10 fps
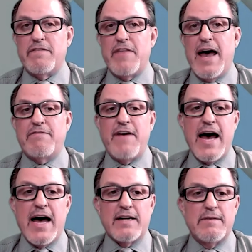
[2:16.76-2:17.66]
of that
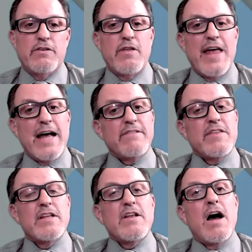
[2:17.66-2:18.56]
fact. So that's
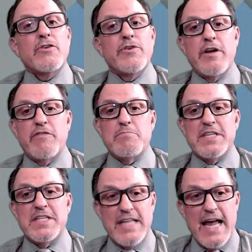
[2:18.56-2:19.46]
the doctrine of
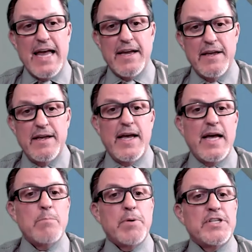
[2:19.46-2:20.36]
mistake,
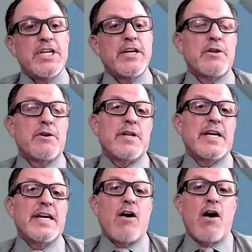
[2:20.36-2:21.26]
and
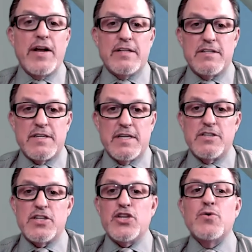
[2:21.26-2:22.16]
particularly in our
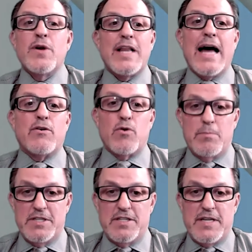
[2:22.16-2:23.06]
instance, unilateral
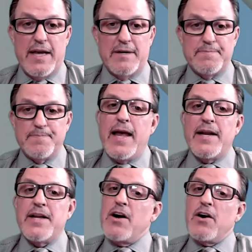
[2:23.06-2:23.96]
mistake. And
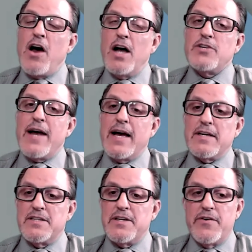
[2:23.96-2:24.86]
in our contract
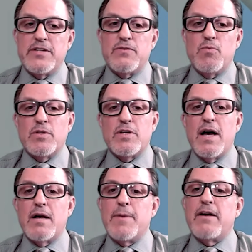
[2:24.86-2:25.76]
series, we'll
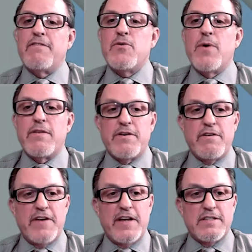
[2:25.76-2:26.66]
talk about a few other
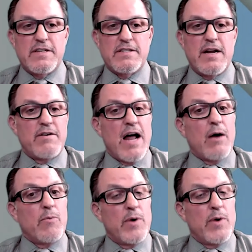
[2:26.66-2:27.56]
defenses that are
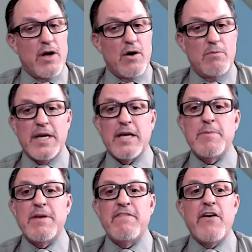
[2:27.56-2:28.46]
not well known, but can
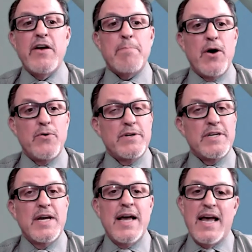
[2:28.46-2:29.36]
be very
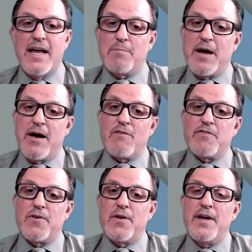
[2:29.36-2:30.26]
potent and
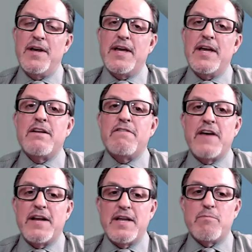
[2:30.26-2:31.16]
powerful in
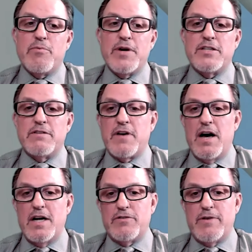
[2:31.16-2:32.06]
defending breach of
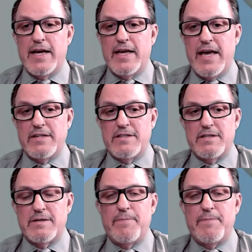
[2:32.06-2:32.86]
contract cases.